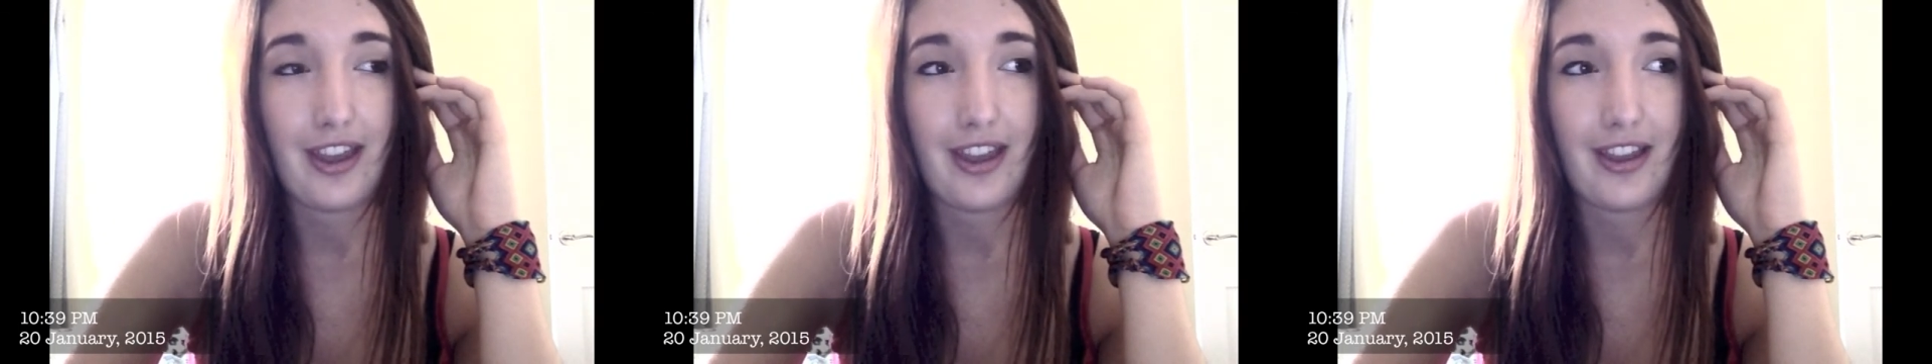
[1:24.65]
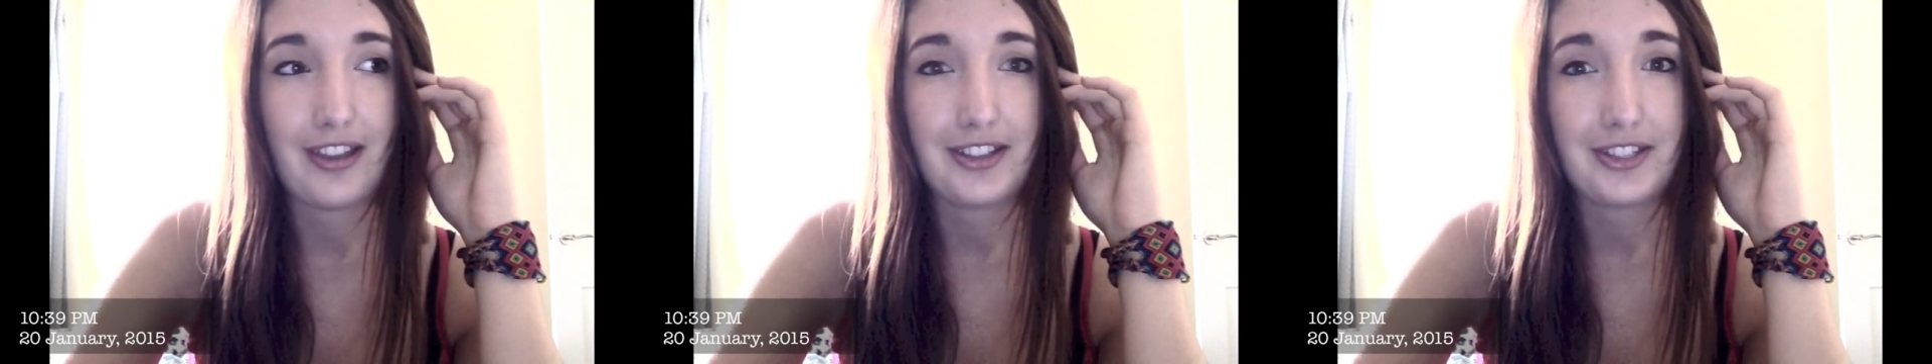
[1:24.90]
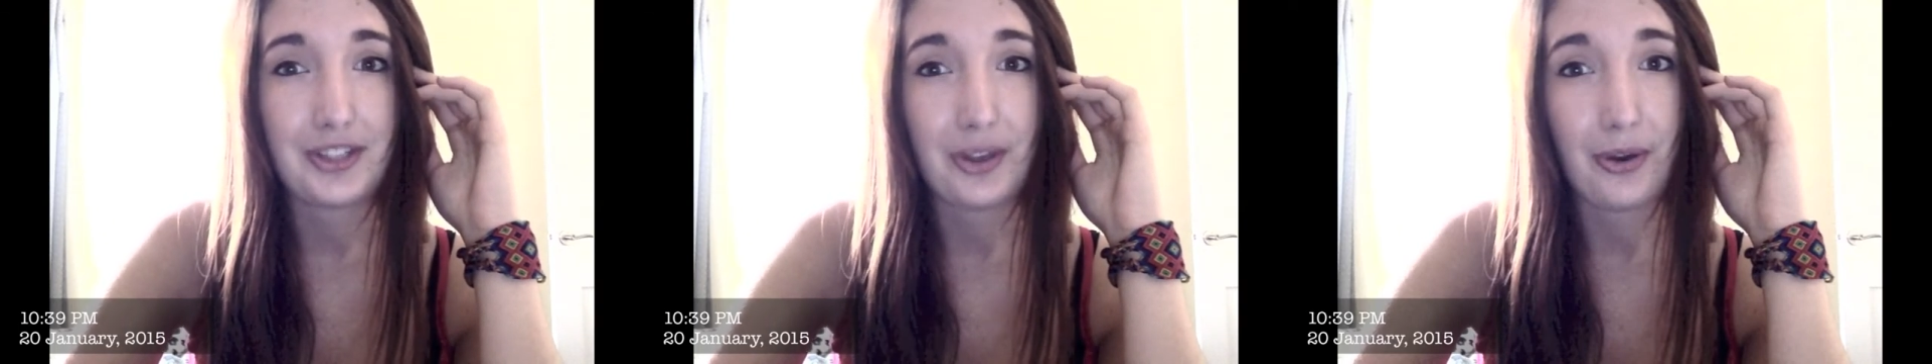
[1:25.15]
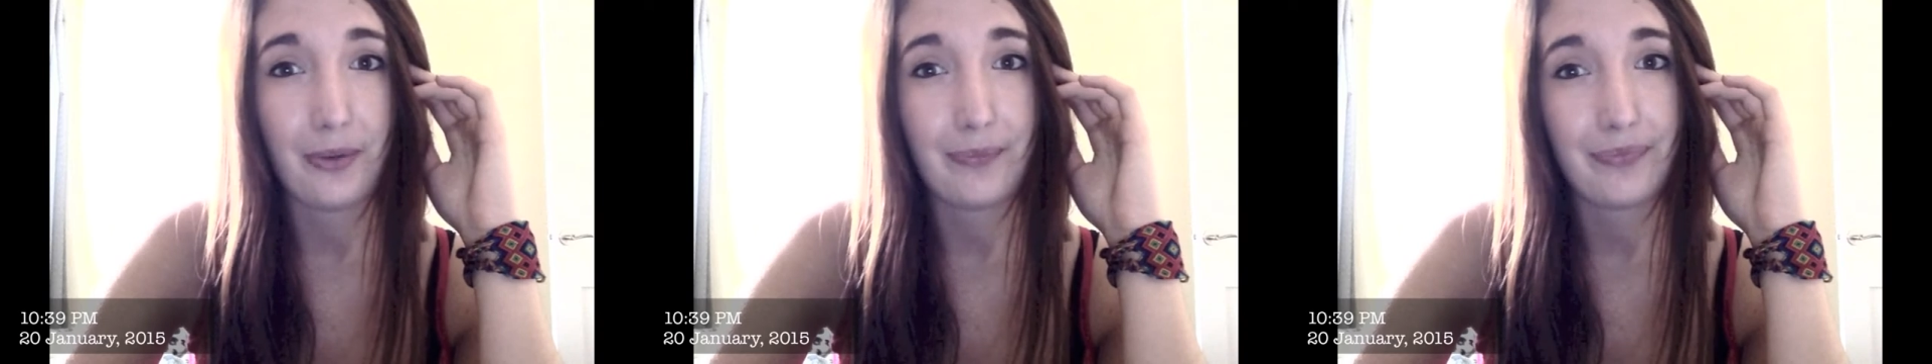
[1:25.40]
And
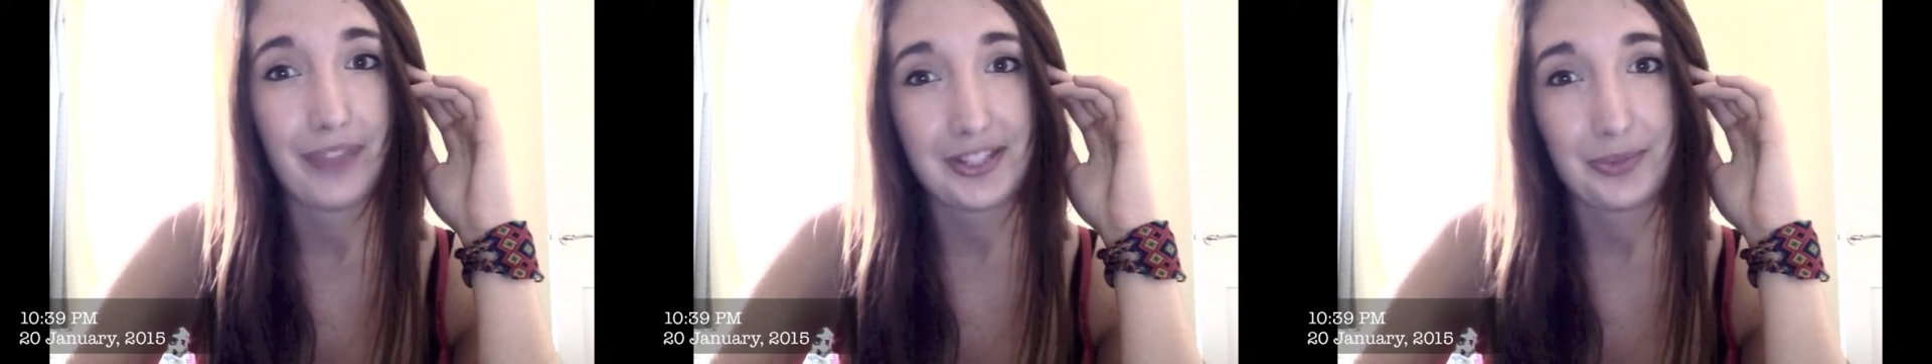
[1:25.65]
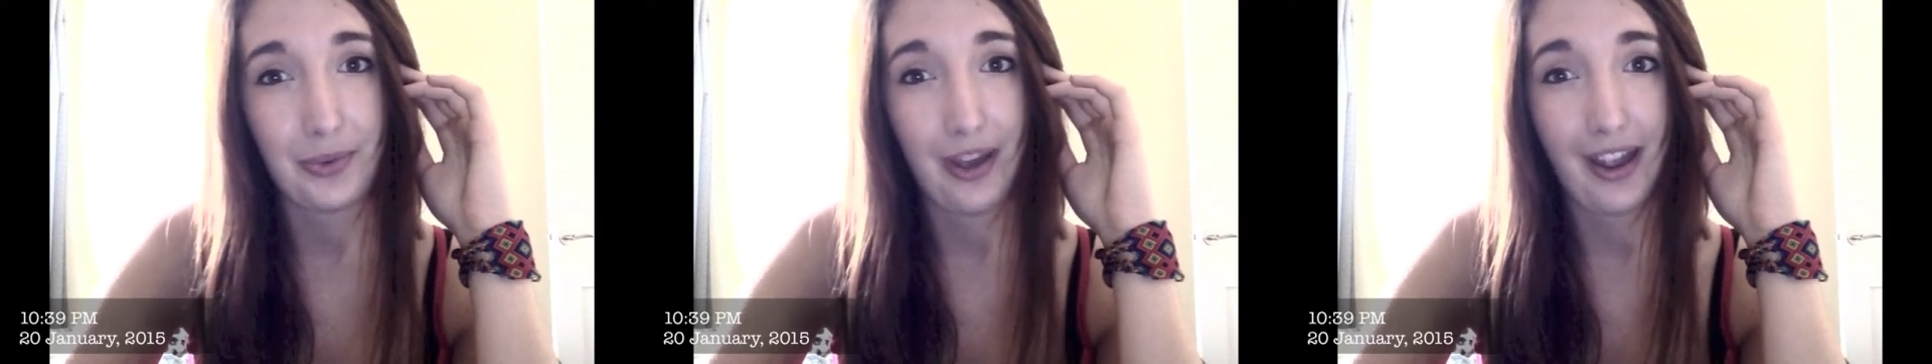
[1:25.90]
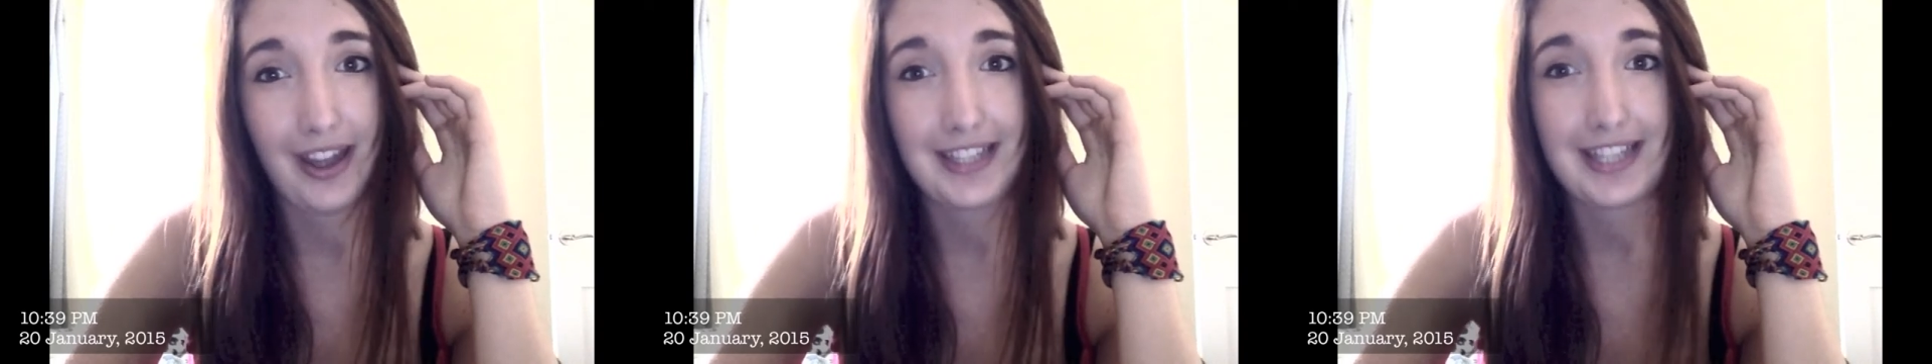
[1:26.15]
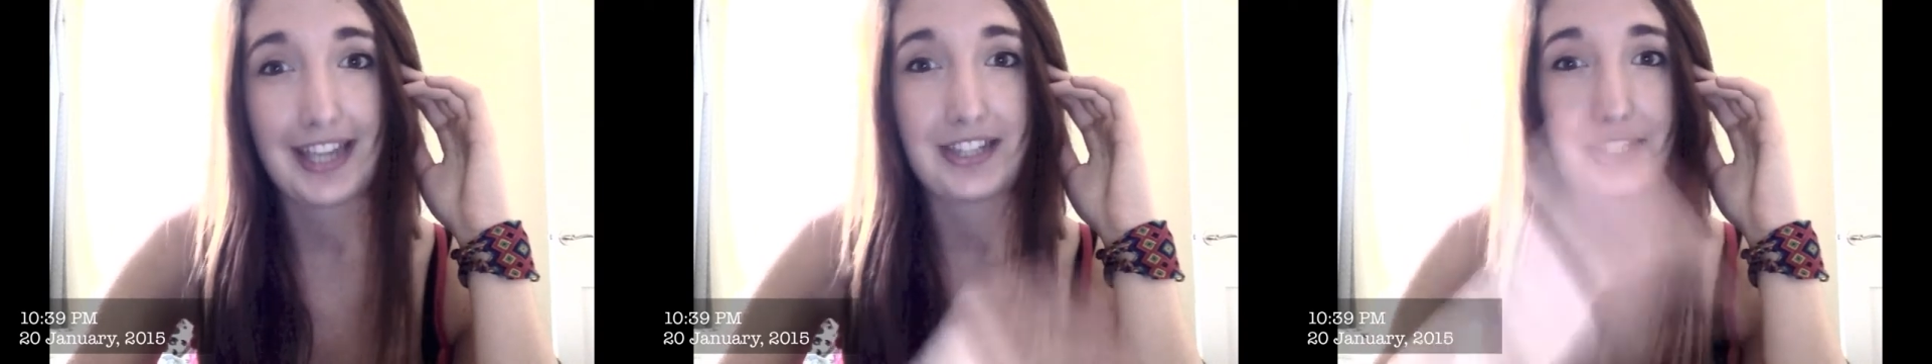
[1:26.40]
so that's why I
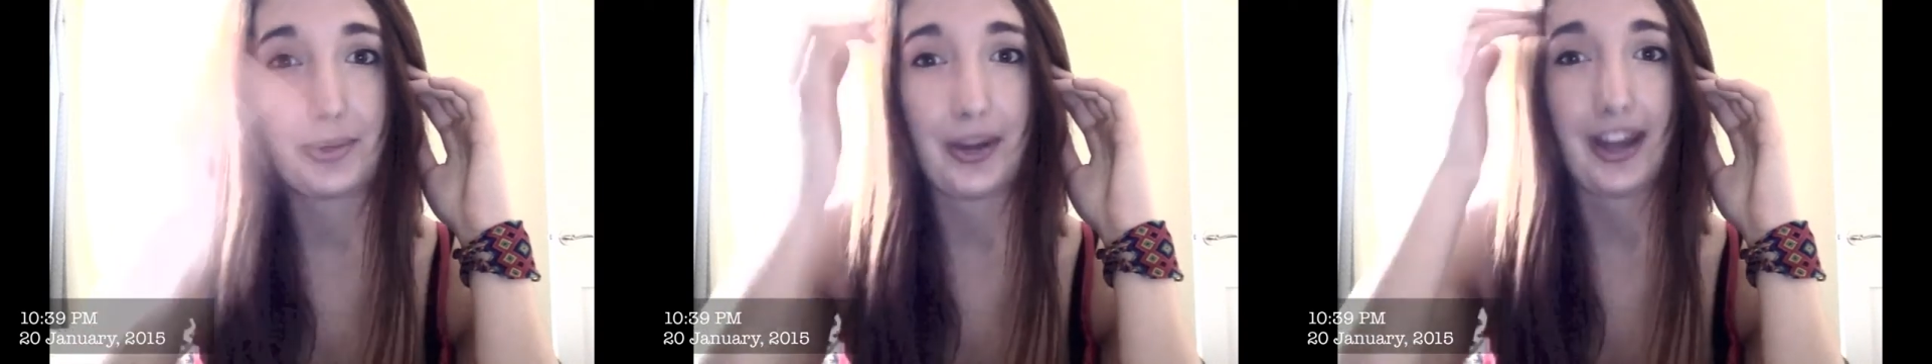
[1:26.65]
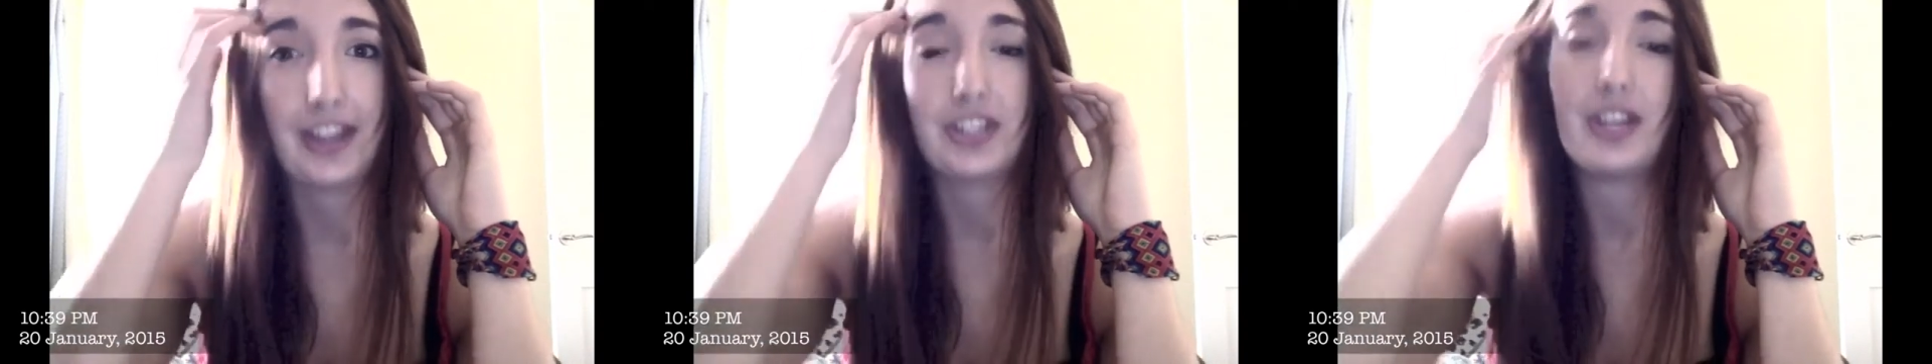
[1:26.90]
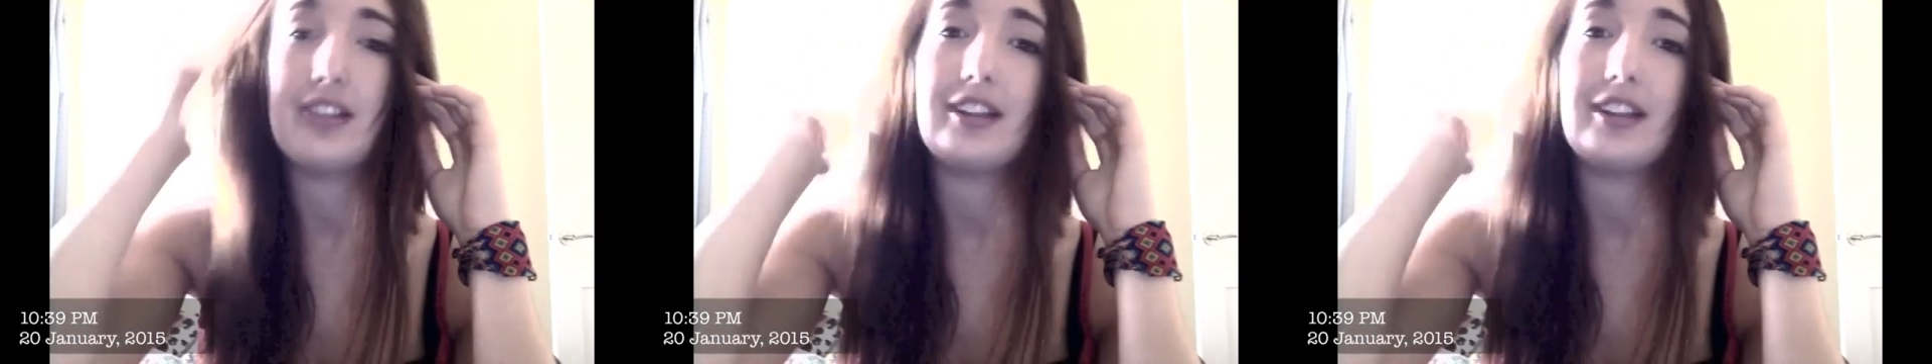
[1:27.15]
decided to go to Asia.